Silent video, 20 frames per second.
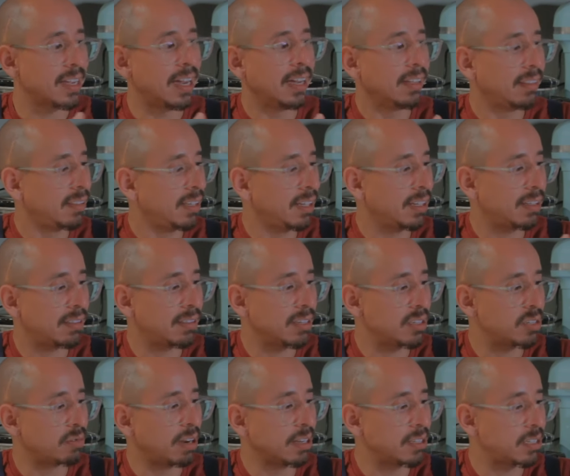I think
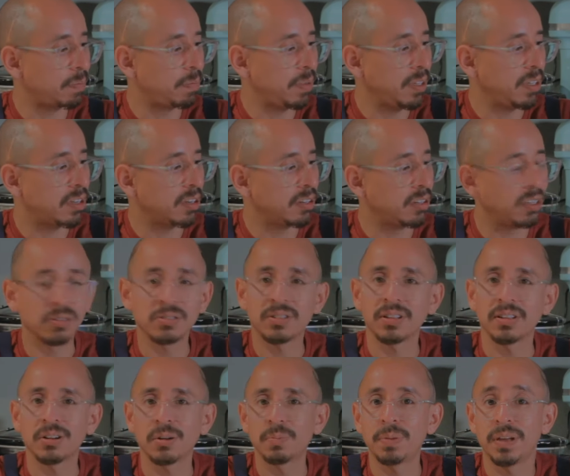this recipe could use a
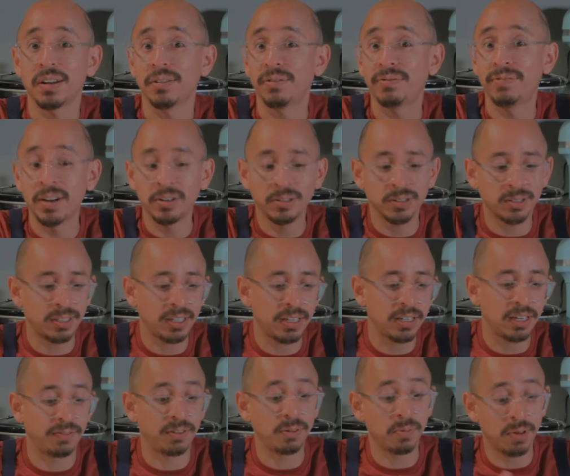little bit of fennel
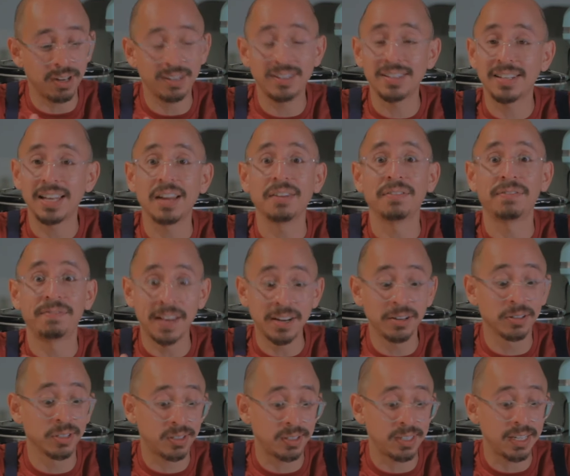seed. If you wanted to get
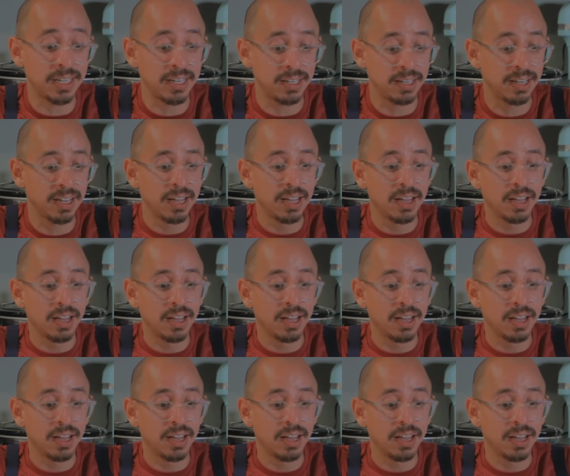fennel seed,